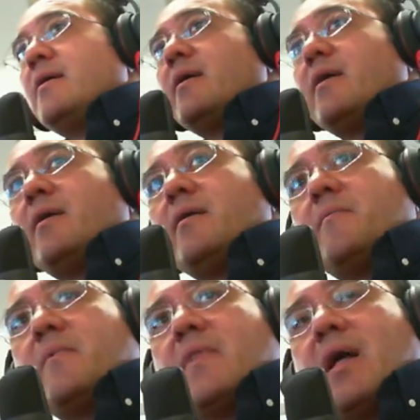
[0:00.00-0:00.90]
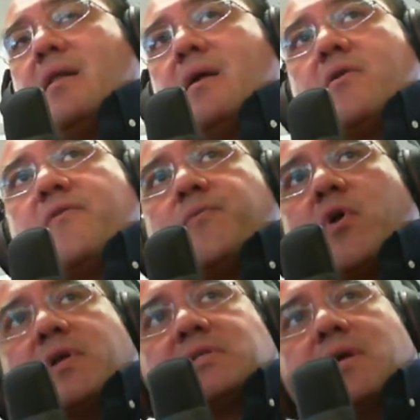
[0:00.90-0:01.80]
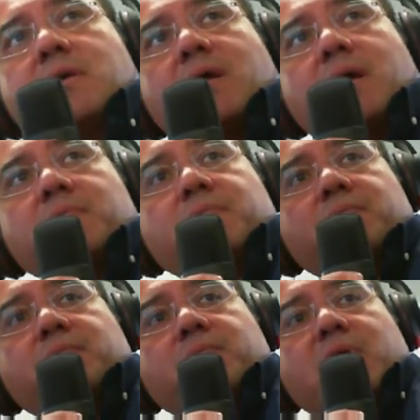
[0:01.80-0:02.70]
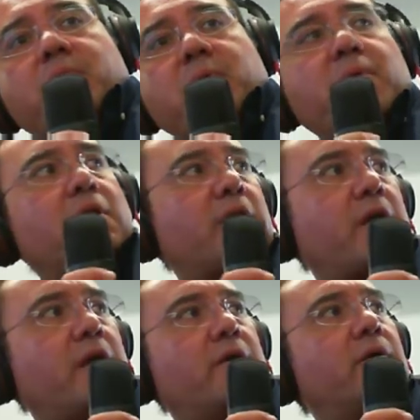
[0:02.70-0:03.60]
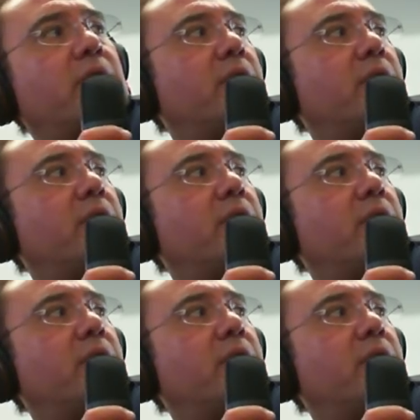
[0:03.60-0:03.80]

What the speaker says: A lot of projects have been built here.